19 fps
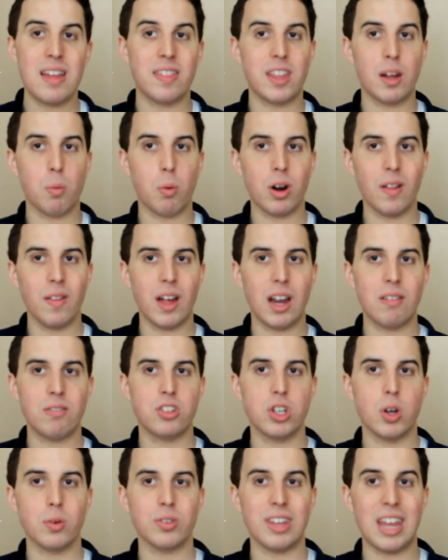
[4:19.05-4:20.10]
There weren't a lot of
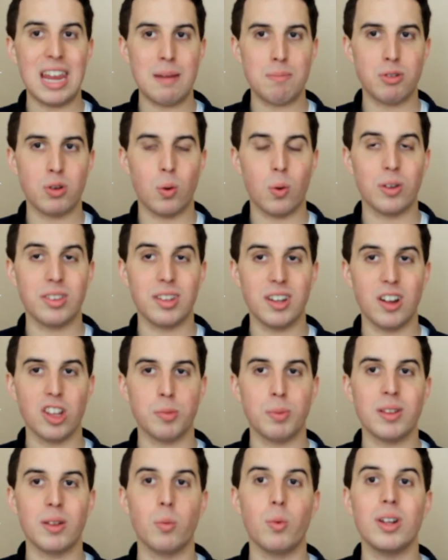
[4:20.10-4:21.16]
jokes aimed towards
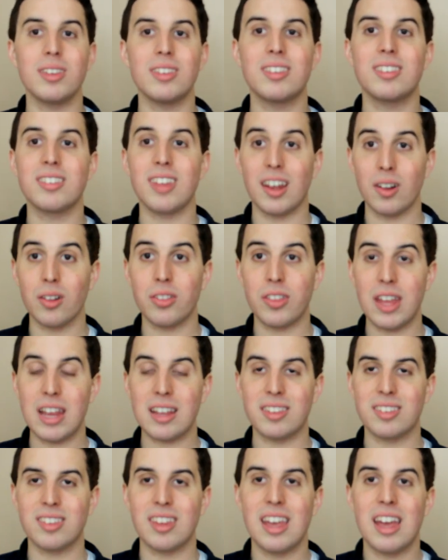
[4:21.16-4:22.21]
adults, but the one subtle
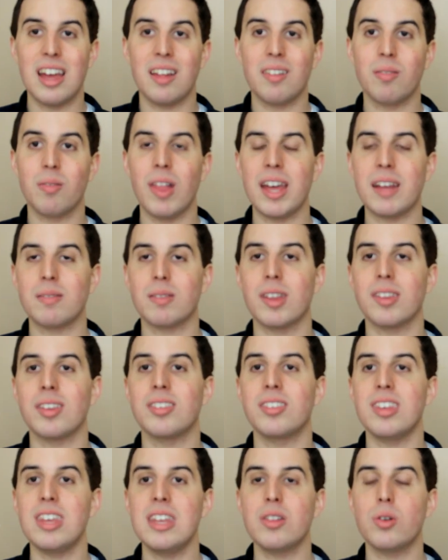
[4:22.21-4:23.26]
things, like there's a
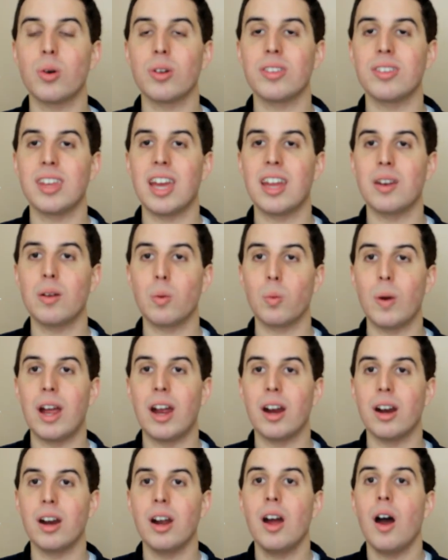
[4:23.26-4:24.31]
scene towards the end
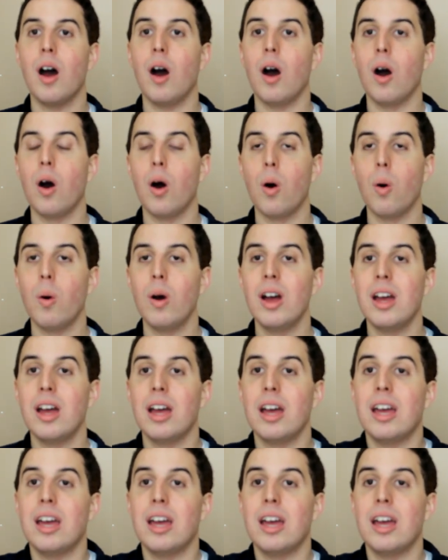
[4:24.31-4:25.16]
where O